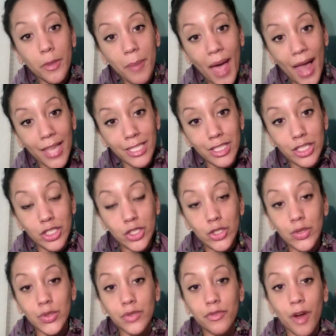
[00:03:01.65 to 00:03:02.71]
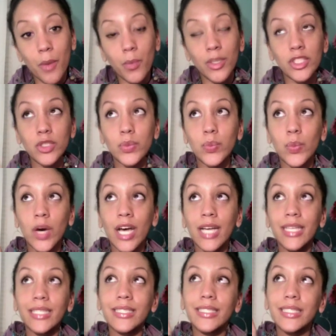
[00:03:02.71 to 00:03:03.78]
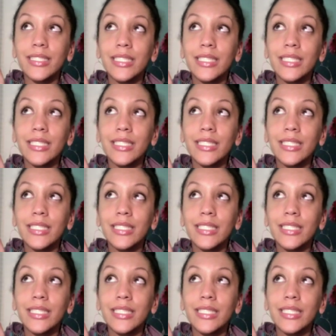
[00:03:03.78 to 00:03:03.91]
palettes to choose from, which was